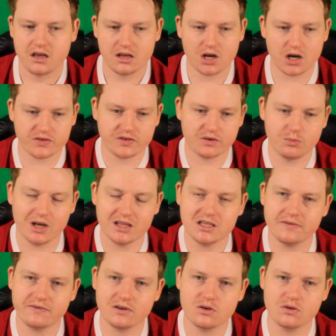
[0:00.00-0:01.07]
Goes from one
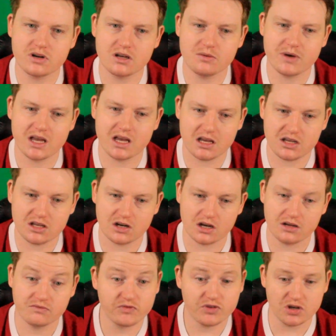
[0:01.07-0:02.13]
difficulty where, you
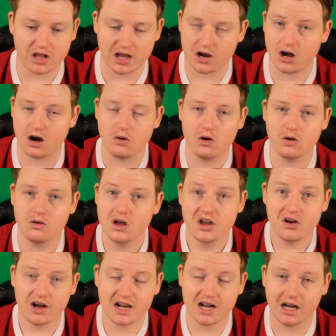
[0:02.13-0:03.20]
know, you're like, oh, well,
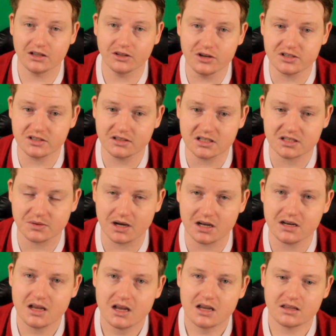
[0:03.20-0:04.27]
I can't lose on this
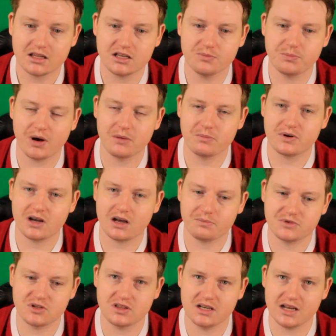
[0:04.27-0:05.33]
one. Then you pump it up
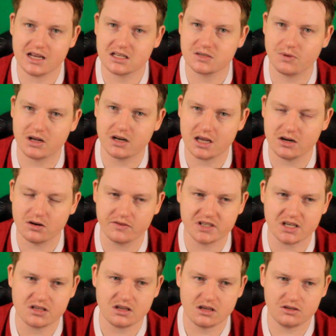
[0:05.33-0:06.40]
to the next one, and all of a
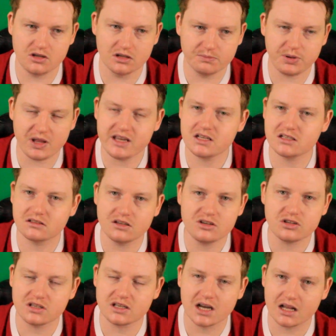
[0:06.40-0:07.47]
sudden, your players
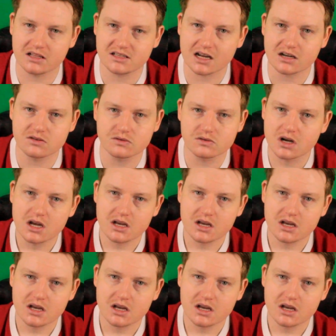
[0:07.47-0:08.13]
literally can't tackle.